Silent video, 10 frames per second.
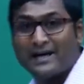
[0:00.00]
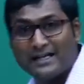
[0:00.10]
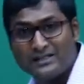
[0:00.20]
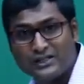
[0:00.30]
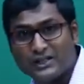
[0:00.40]

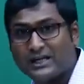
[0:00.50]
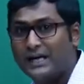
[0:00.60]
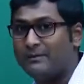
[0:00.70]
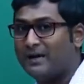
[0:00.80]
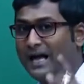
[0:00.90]
transition
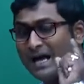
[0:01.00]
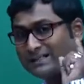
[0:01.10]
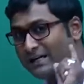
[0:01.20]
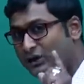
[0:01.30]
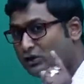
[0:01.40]
element?
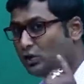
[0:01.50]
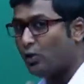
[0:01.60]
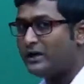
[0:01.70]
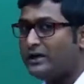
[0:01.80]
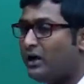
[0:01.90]
As I
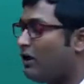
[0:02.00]
told you